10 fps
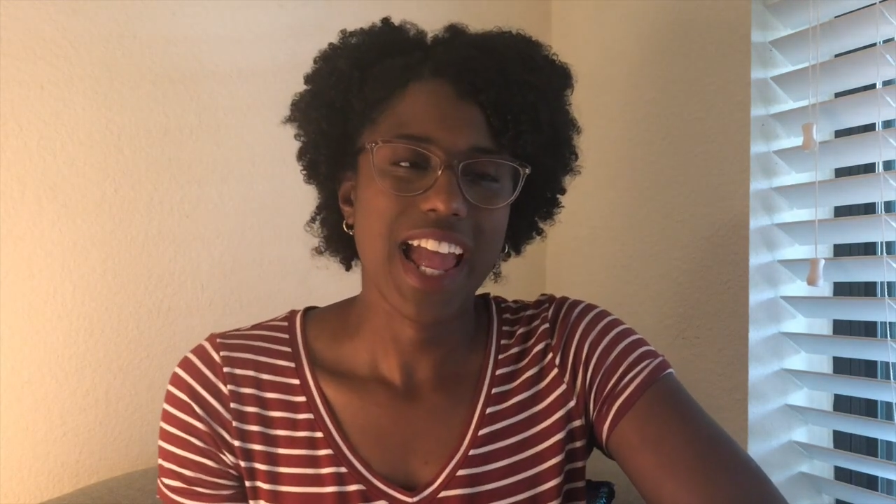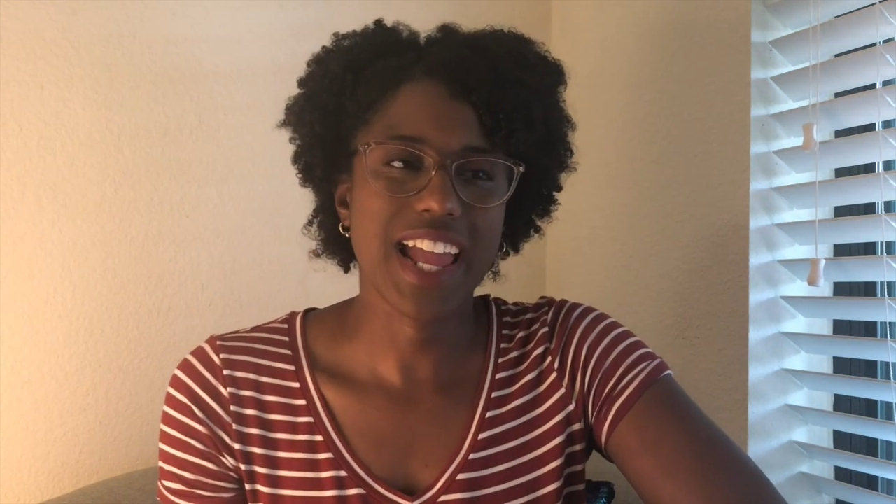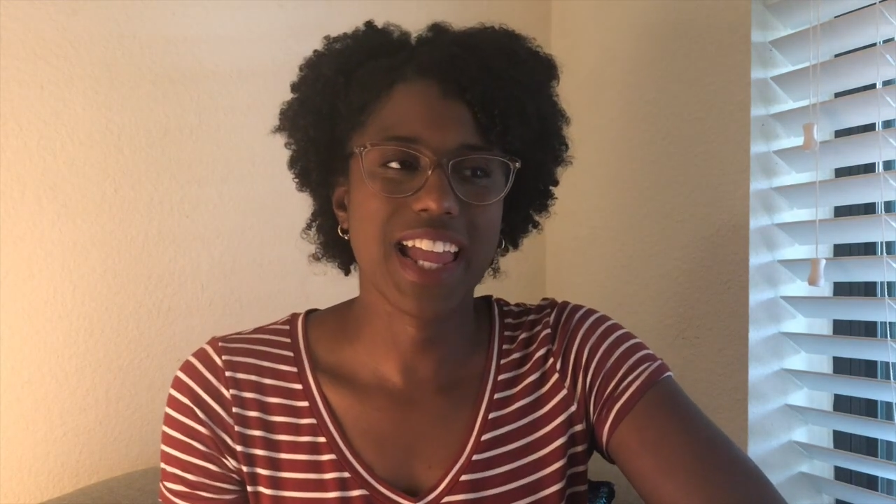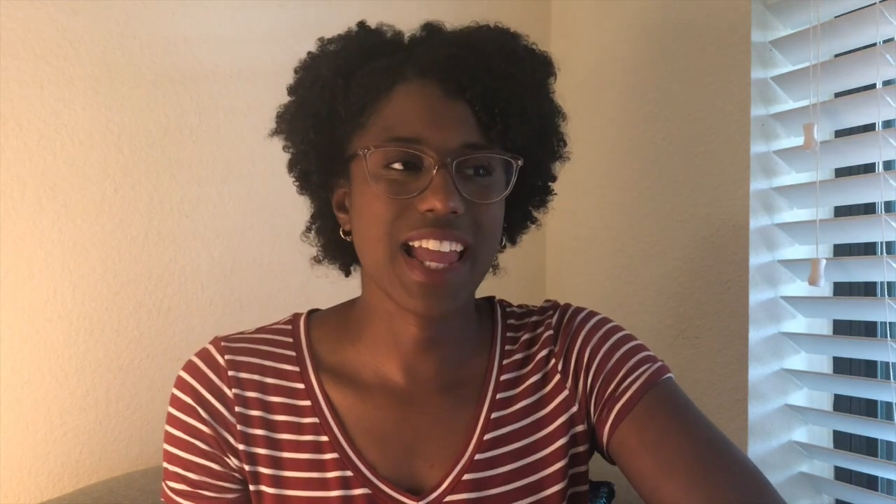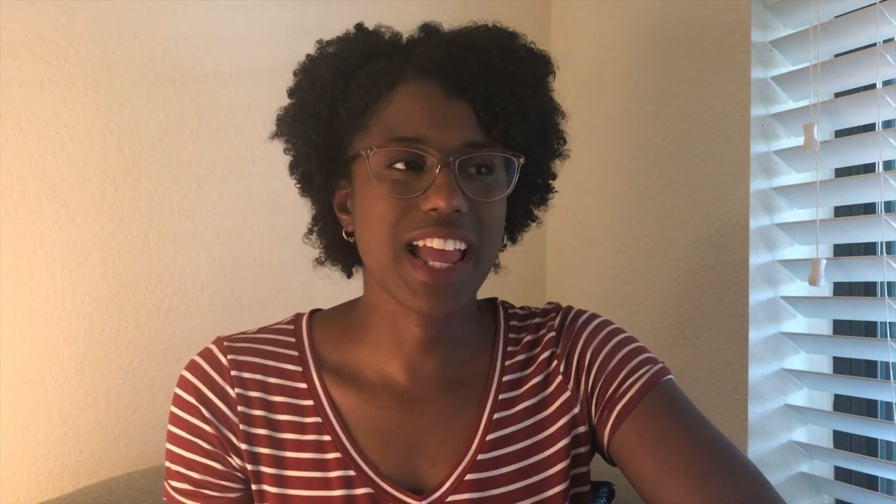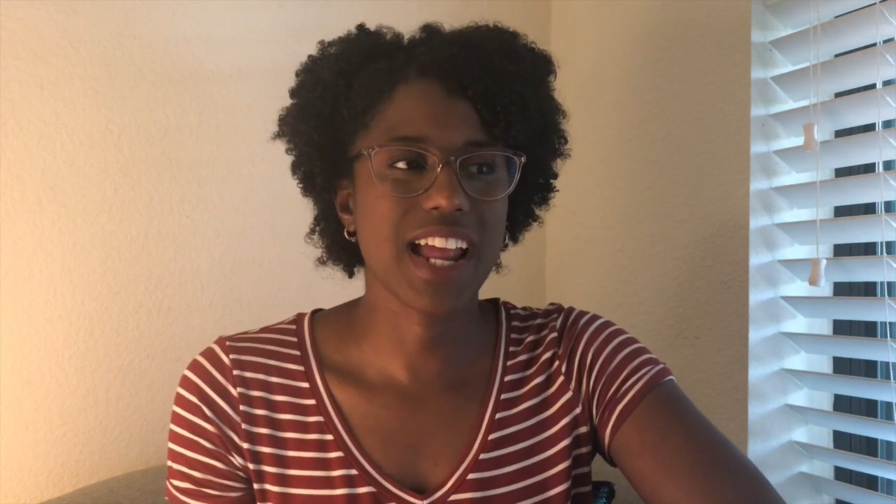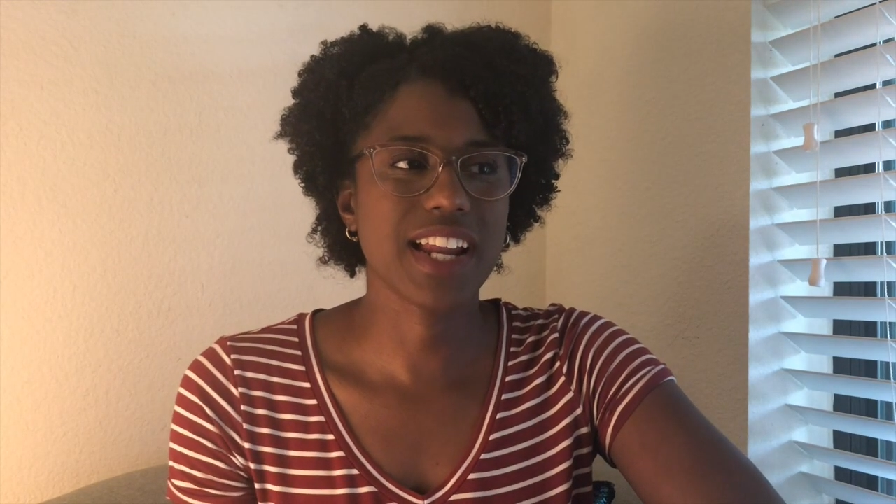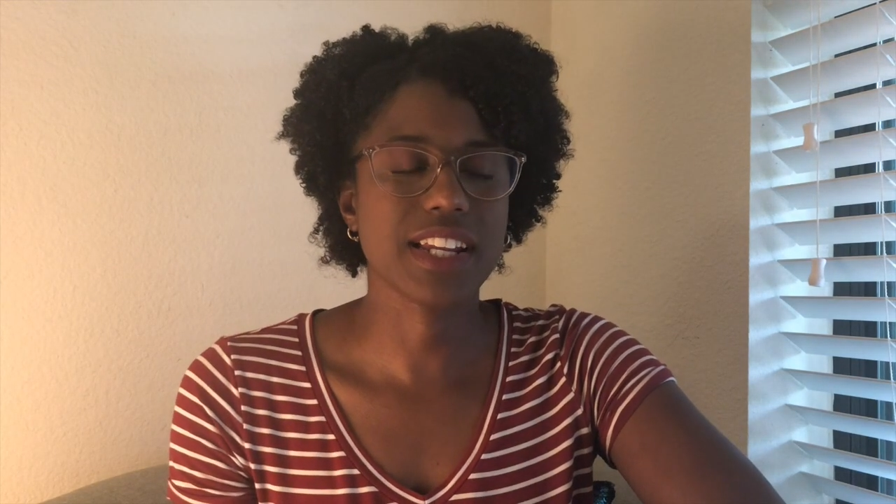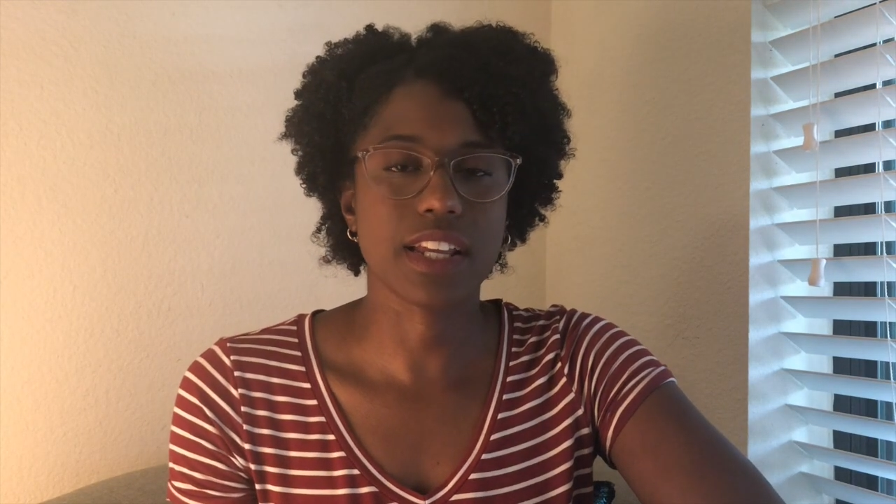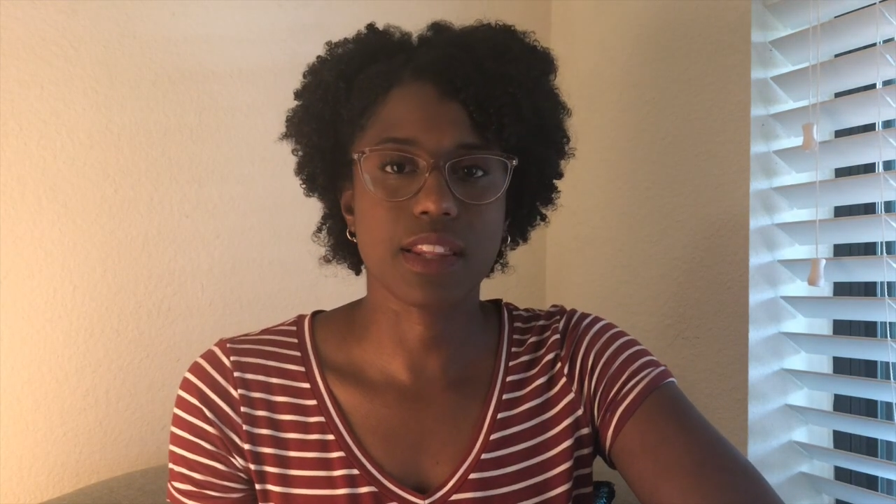
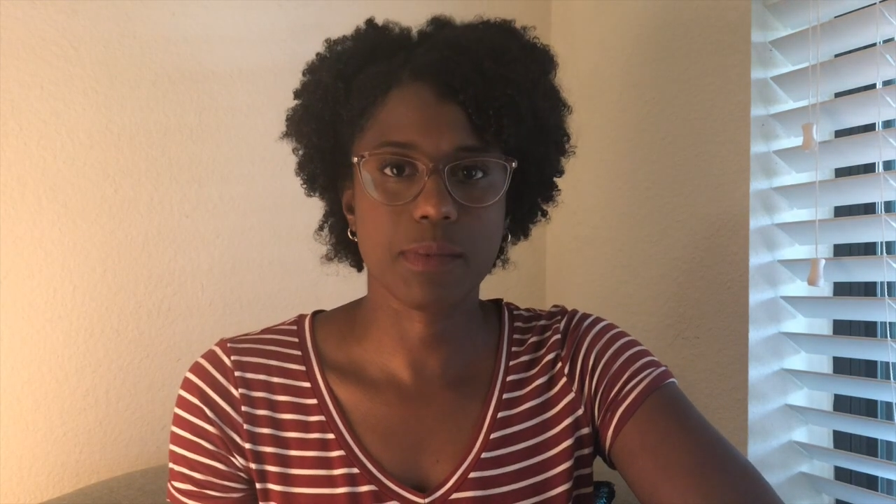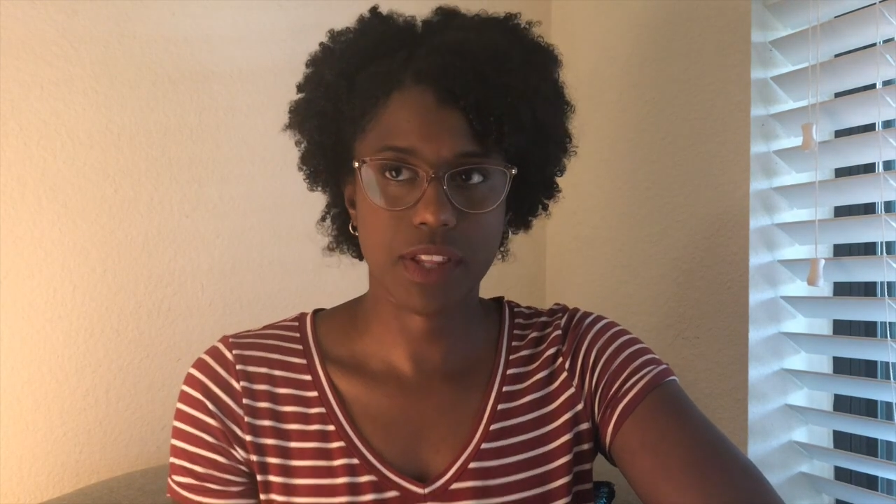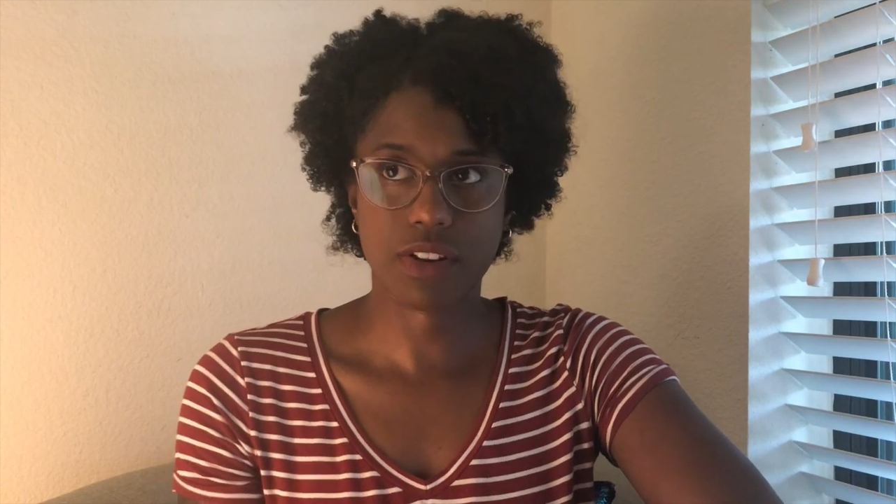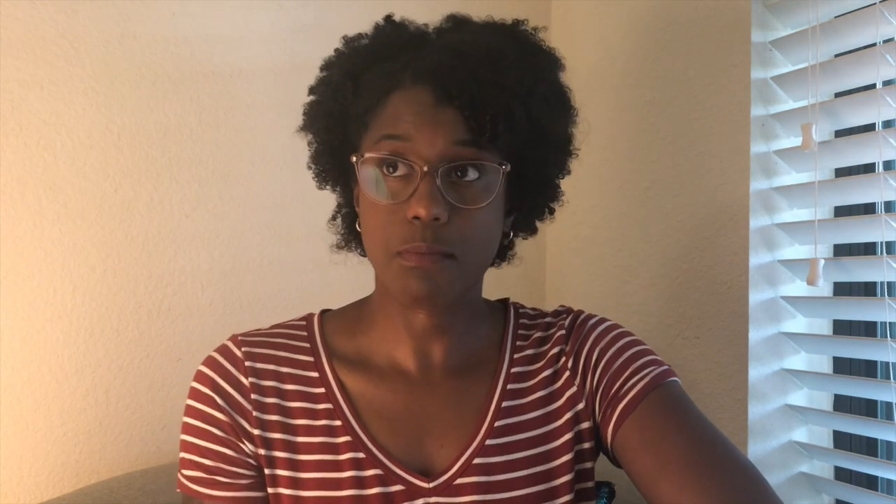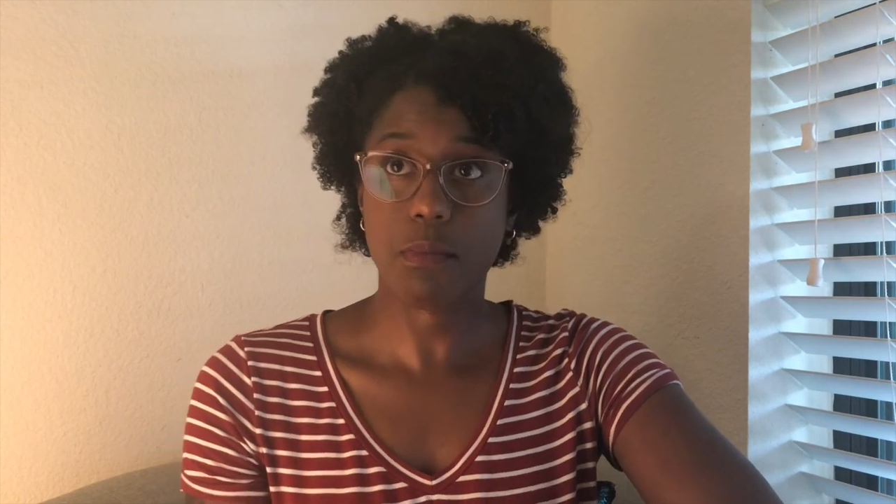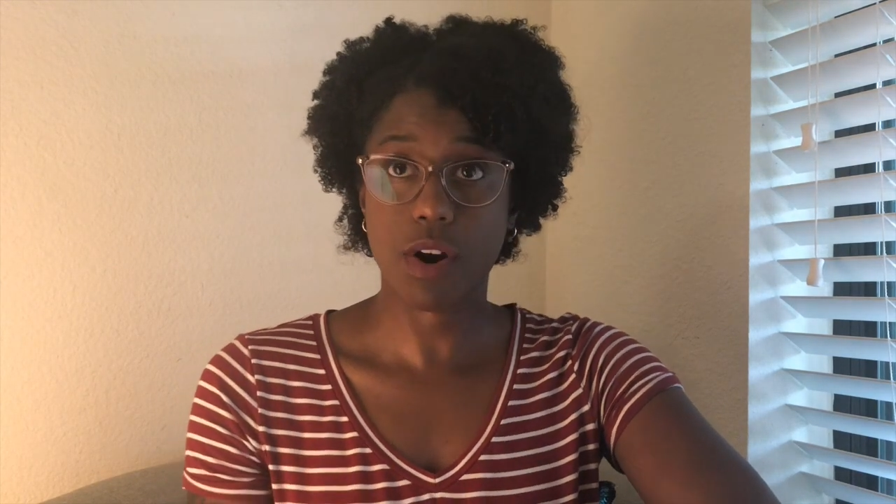And in the month